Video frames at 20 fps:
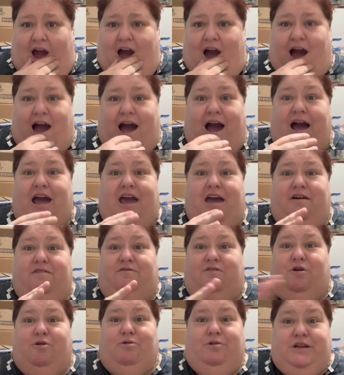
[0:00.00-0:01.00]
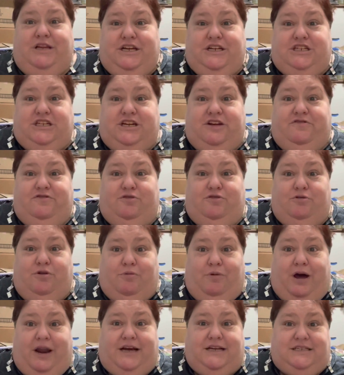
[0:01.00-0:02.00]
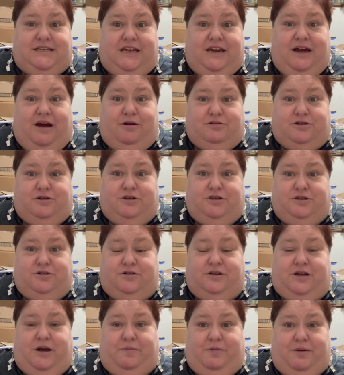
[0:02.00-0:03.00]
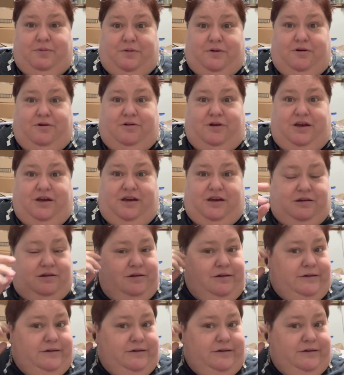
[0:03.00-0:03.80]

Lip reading: I have no intention of doing what I said I was going to do in that paper, okay?